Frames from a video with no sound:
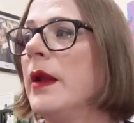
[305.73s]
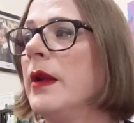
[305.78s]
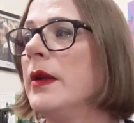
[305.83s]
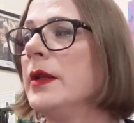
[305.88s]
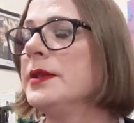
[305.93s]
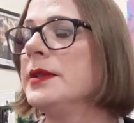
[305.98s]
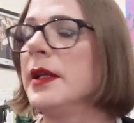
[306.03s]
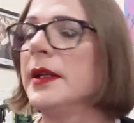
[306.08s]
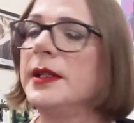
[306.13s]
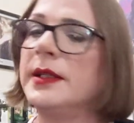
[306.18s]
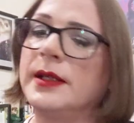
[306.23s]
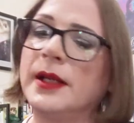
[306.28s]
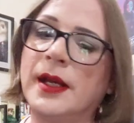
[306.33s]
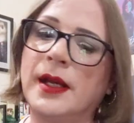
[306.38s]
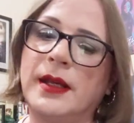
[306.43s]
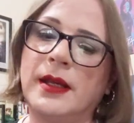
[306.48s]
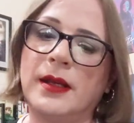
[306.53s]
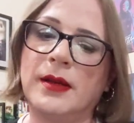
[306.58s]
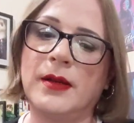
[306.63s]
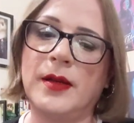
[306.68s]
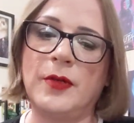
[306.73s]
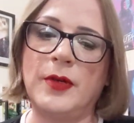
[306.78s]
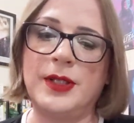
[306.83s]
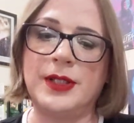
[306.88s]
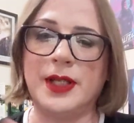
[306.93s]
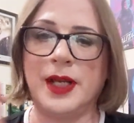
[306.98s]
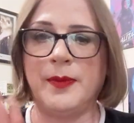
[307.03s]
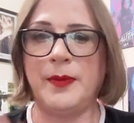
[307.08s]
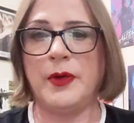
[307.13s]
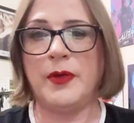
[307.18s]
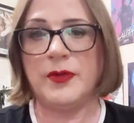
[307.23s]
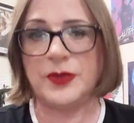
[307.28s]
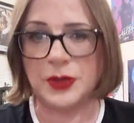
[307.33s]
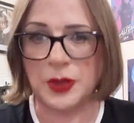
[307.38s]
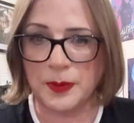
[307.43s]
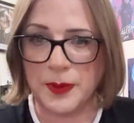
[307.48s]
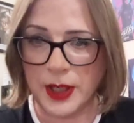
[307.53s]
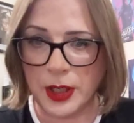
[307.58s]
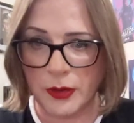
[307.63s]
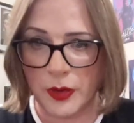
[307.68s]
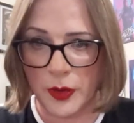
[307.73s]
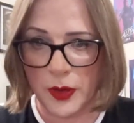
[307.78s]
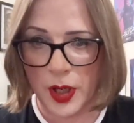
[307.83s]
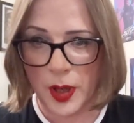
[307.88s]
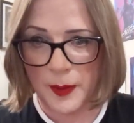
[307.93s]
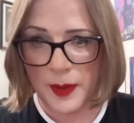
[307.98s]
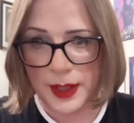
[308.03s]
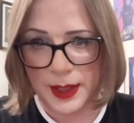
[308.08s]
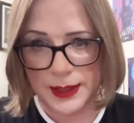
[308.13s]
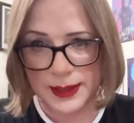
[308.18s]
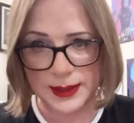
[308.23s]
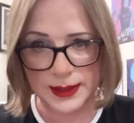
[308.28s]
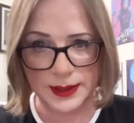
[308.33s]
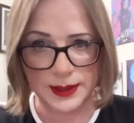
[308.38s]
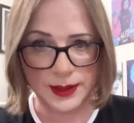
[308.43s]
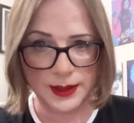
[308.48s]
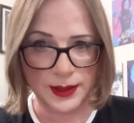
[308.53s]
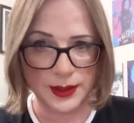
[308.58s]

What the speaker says: There's only I reach a limit with superhero comics,